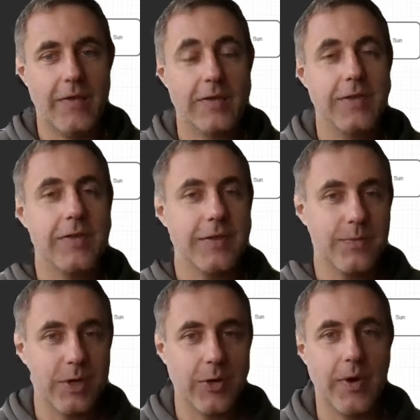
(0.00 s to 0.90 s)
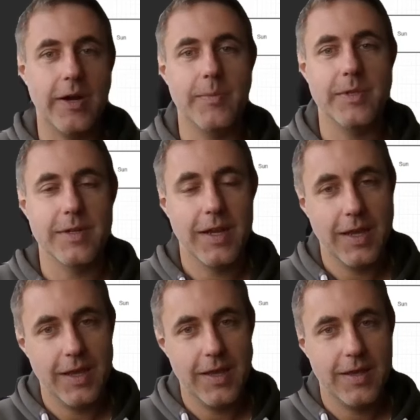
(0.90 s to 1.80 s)
a system requirement
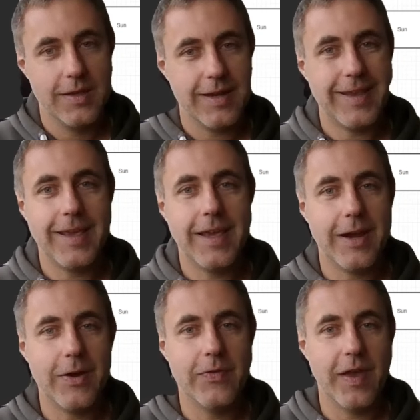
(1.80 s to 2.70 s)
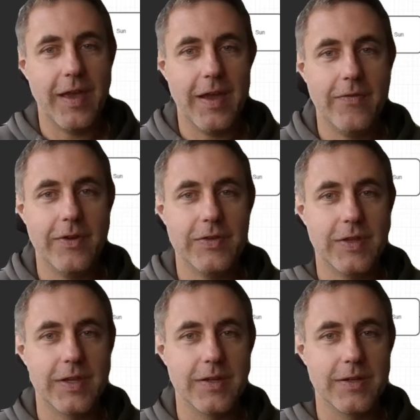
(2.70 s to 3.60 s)
taking care of every
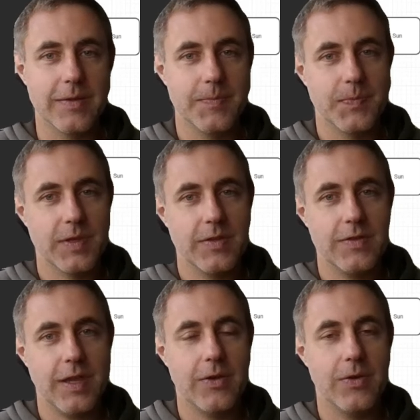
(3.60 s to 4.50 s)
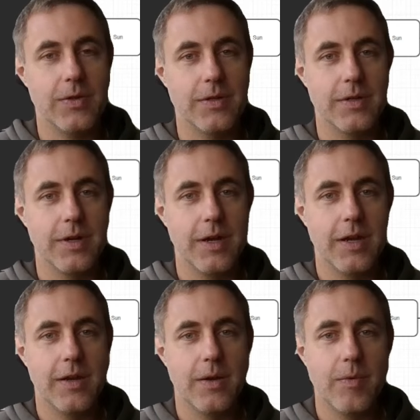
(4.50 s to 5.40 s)
single stakeholder
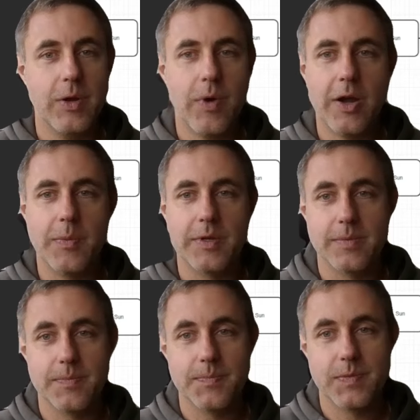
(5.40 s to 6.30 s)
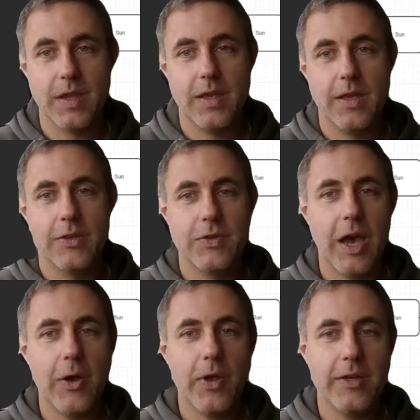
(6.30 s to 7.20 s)
requirement. So how
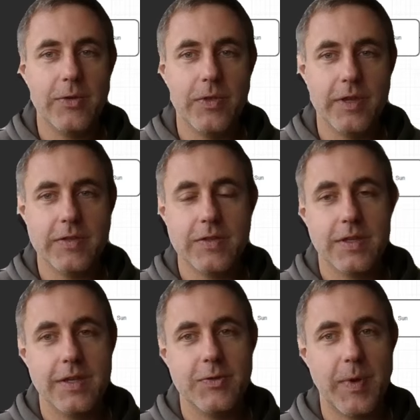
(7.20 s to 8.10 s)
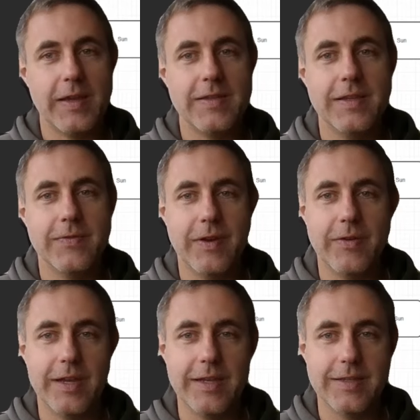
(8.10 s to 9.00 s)
do I do this? In Spicy, it's very
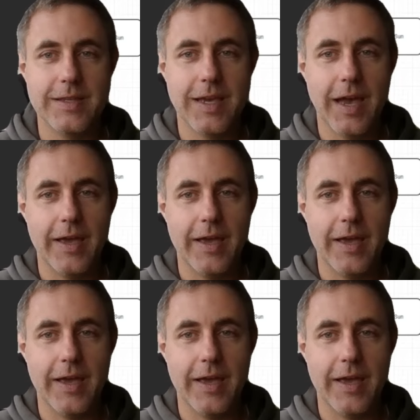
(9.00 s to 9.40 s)
easy. I